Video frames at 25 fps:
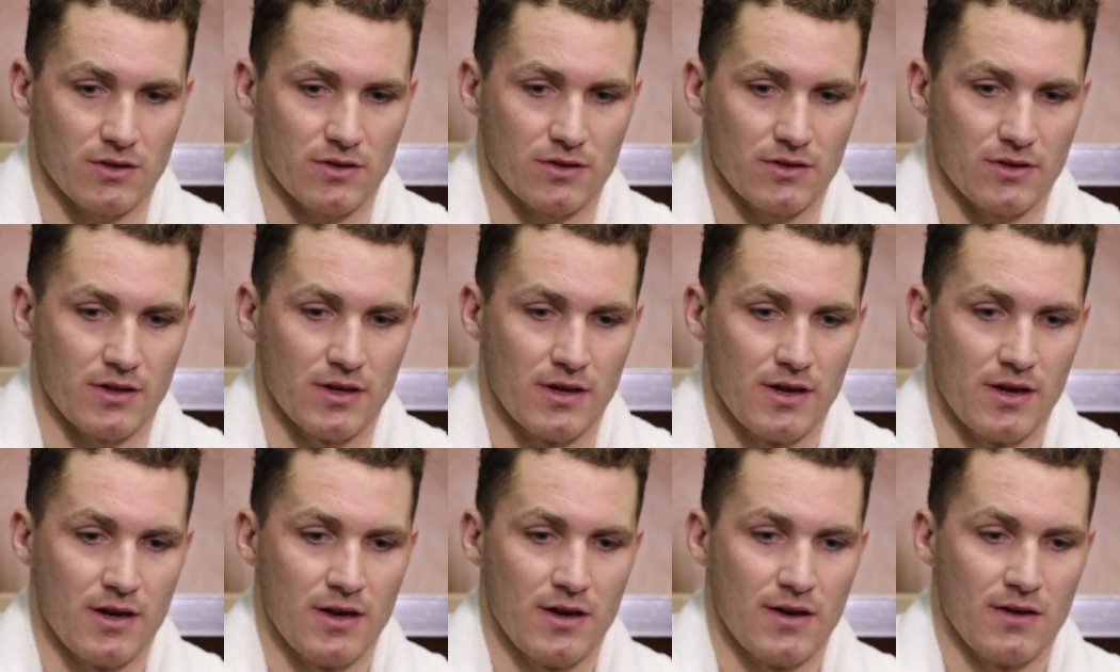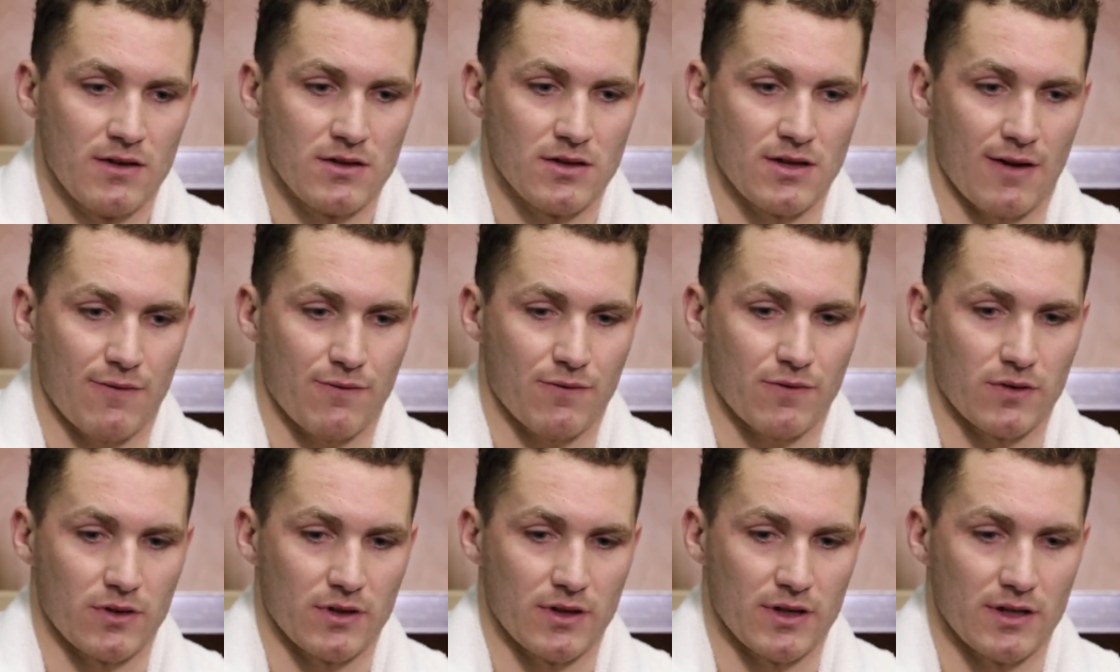and
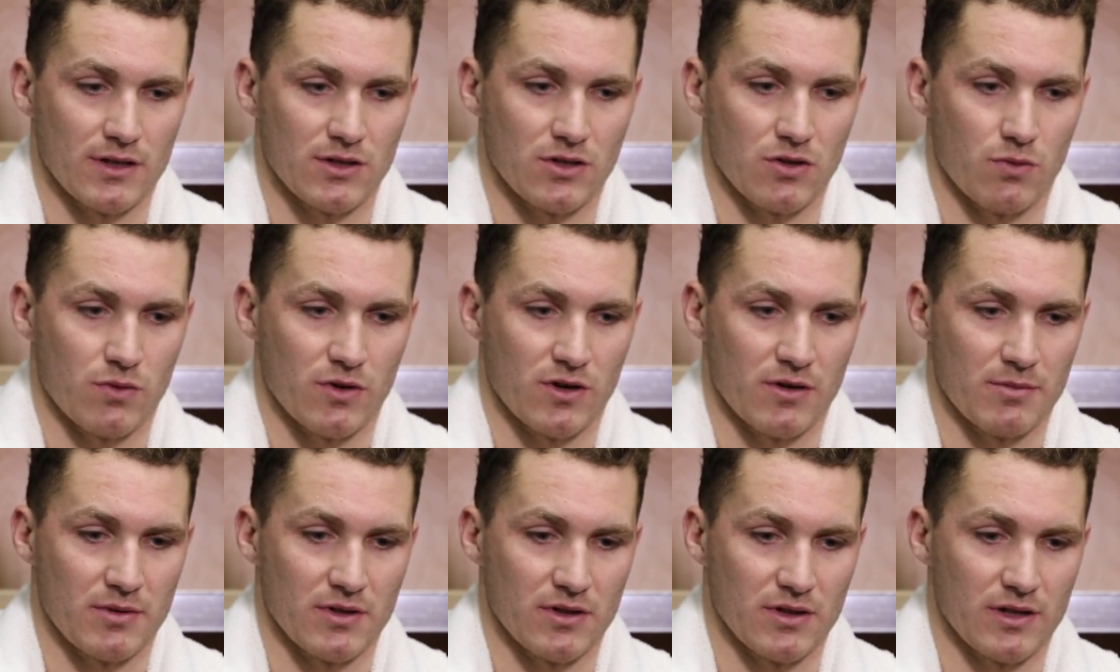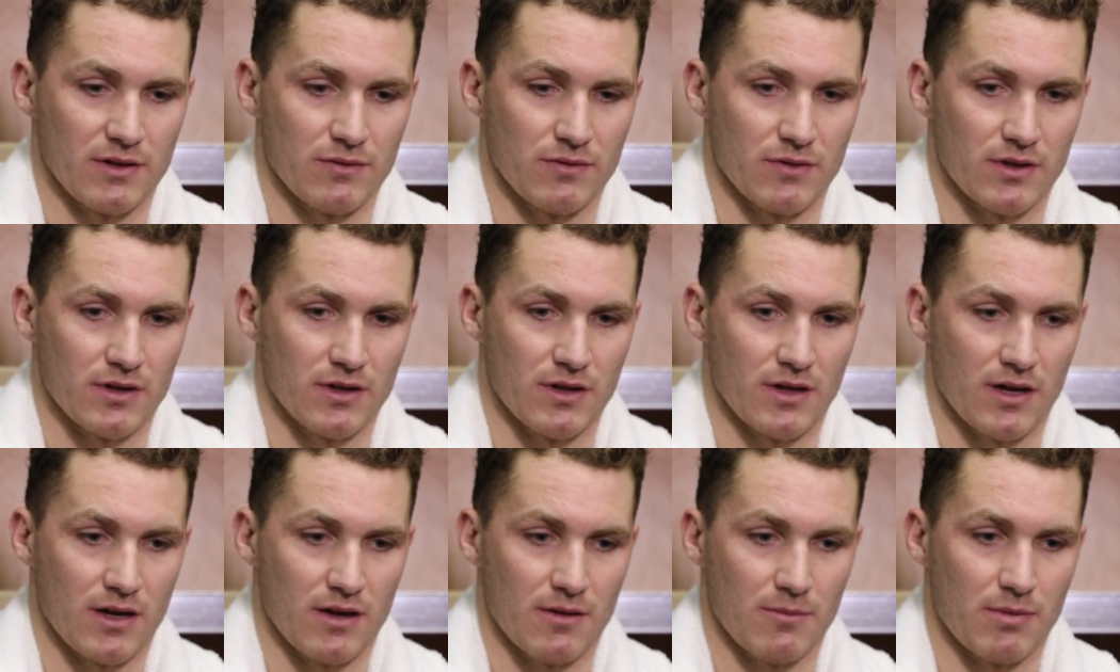definitely don't want to be leaving
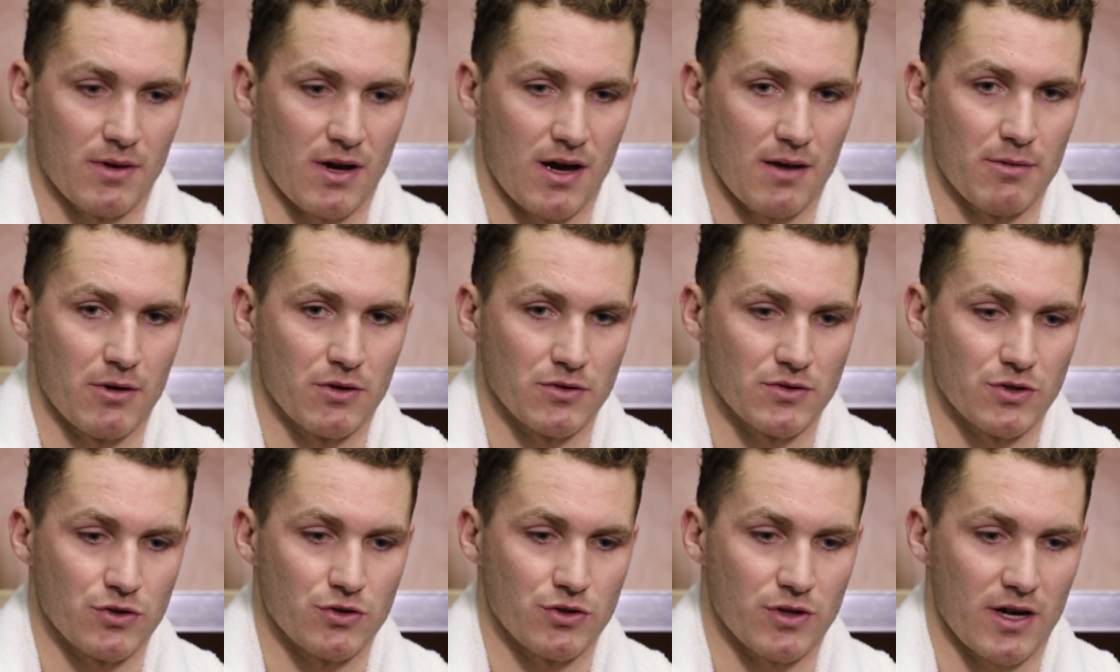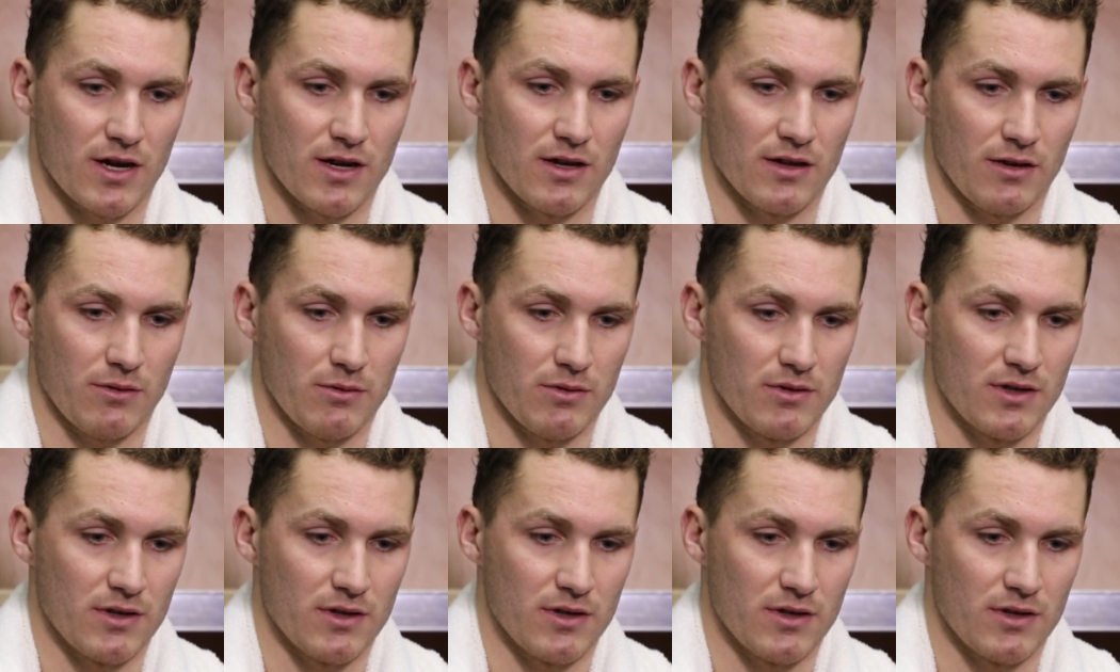Bob out to dry like